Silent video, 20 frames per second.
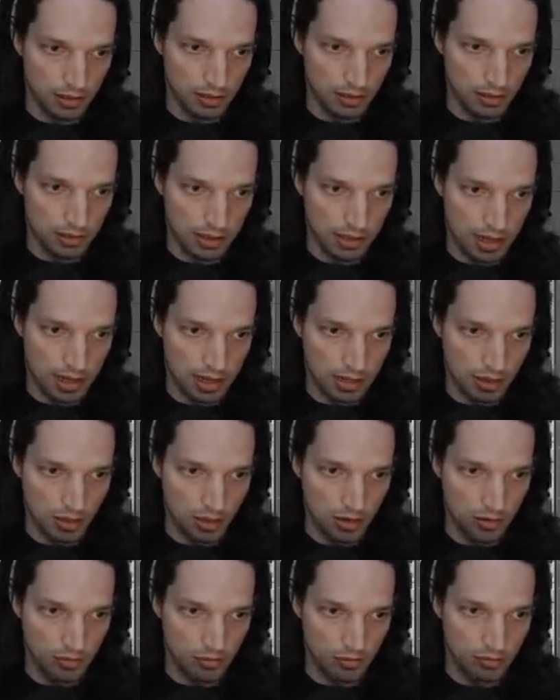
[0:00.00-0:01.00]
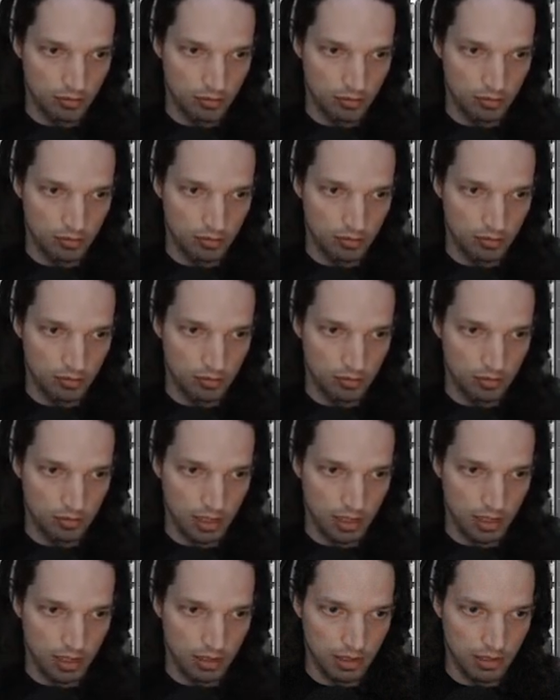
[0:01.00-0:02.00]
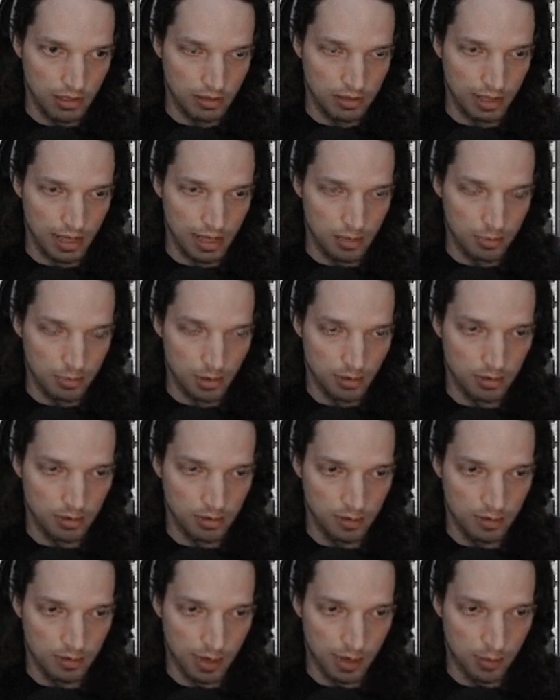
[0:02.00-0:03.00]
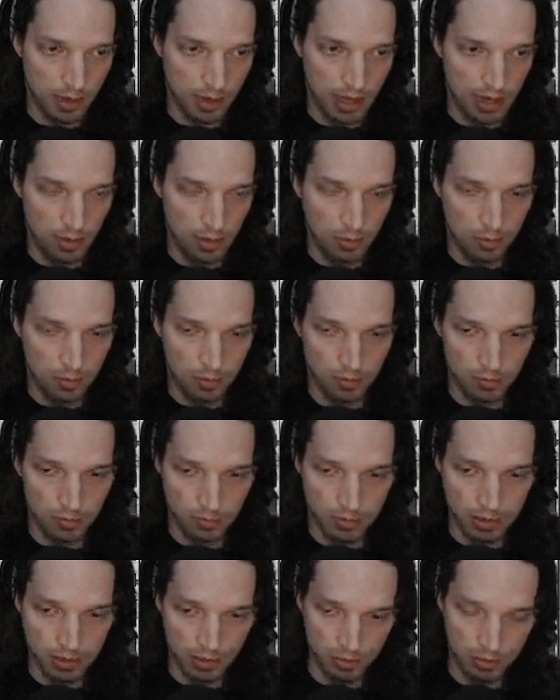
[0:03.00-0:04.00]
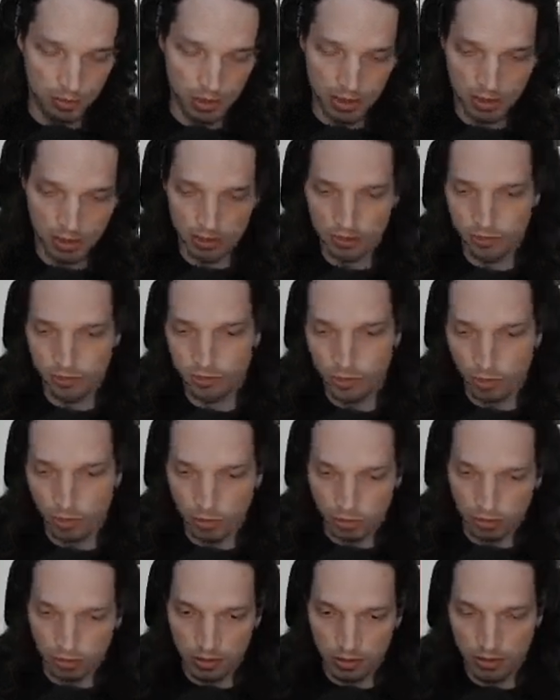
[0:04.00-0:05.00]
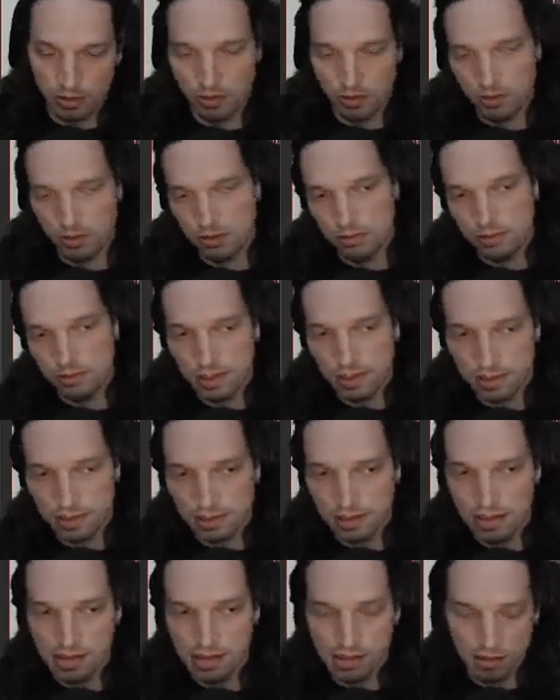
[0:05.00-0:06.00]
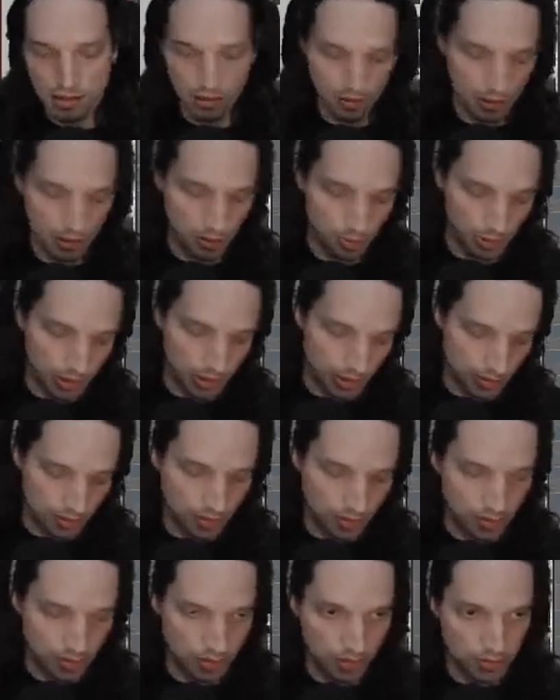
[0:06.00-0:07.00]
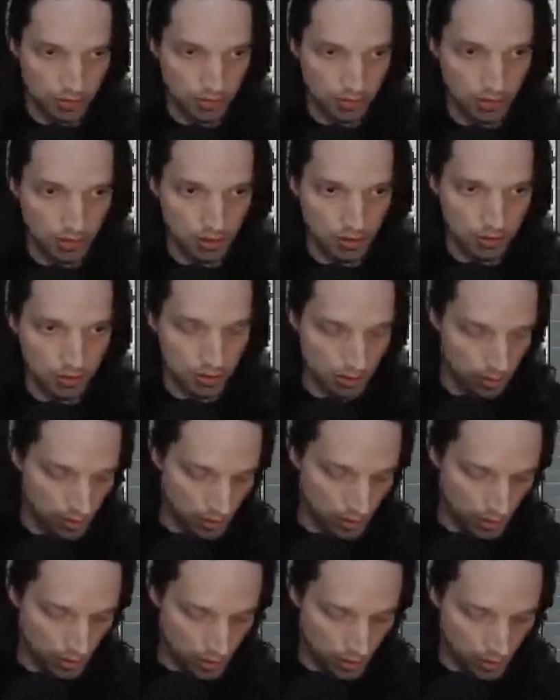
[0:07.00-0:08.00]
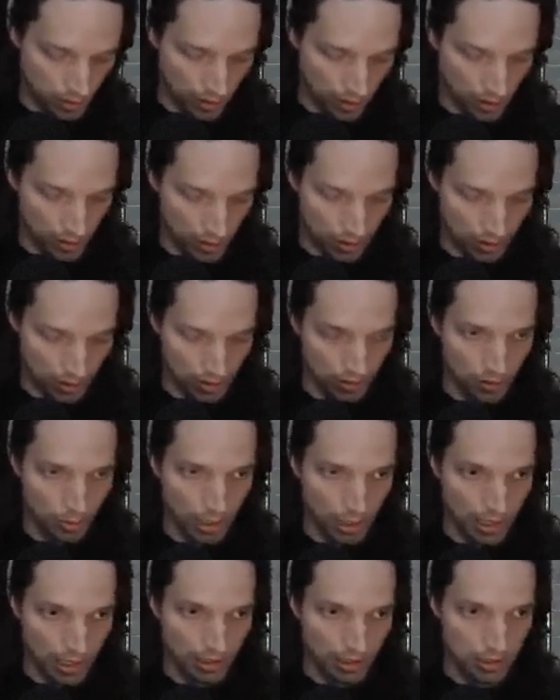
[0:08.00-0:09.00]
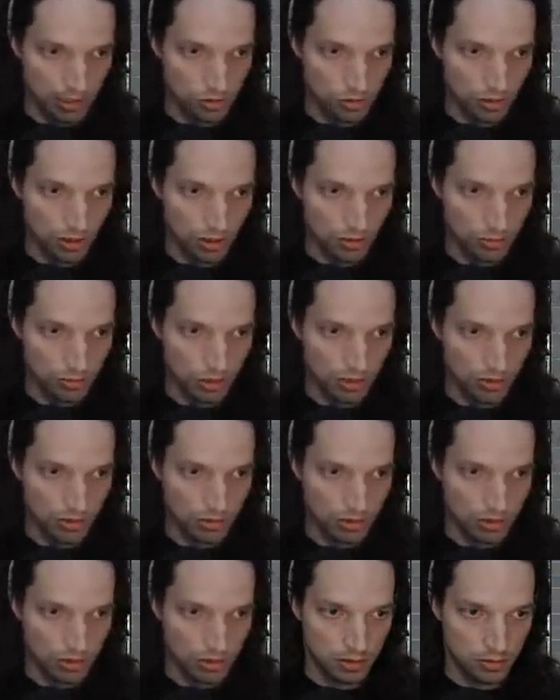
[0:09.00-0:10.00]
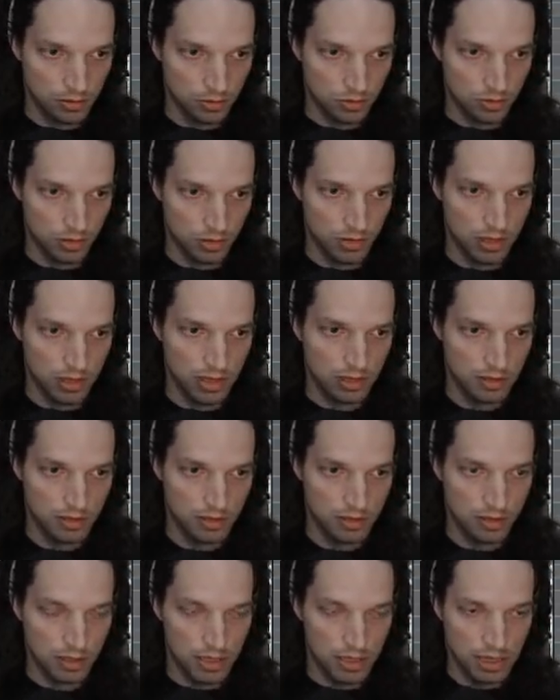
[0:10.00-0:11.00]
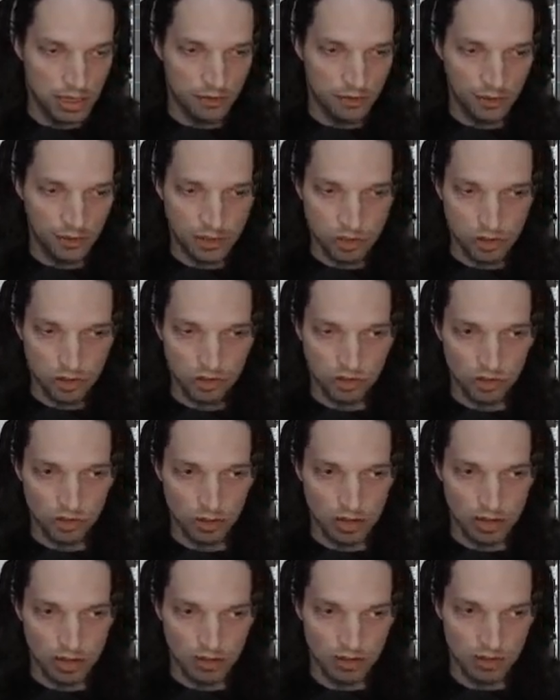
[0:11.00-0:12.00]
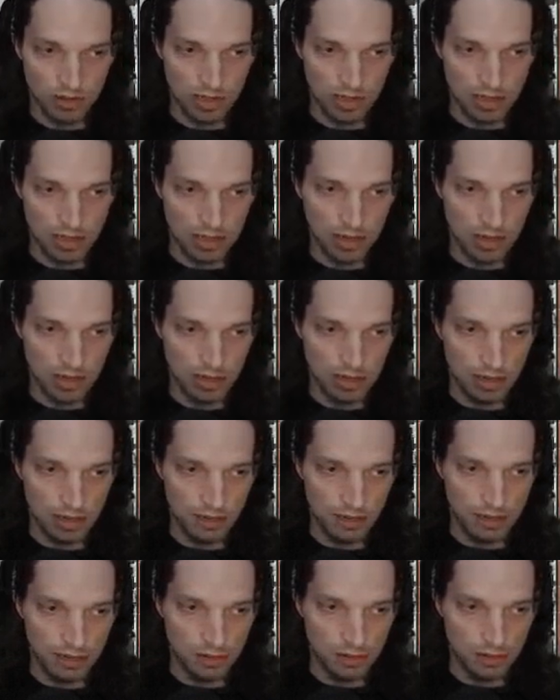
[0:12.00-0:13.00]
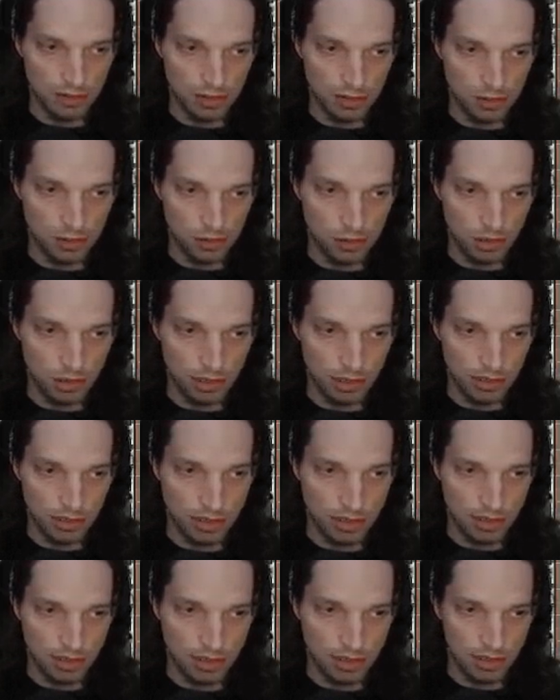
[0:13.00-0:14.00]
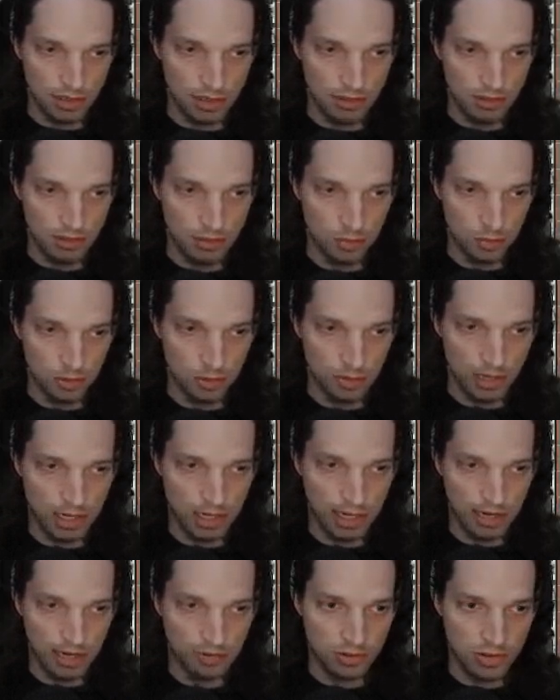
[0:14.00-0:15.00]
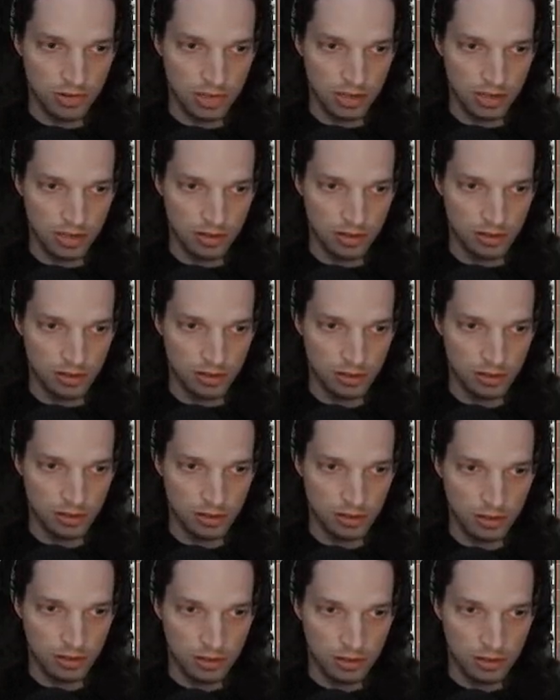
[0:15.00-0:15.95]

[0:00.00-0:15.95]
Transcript: sustained note type. That way it'll be a full 16th note that plays. So go back into draw mode. We'll start it. If I just start at C and then start drawing these in one right after the other,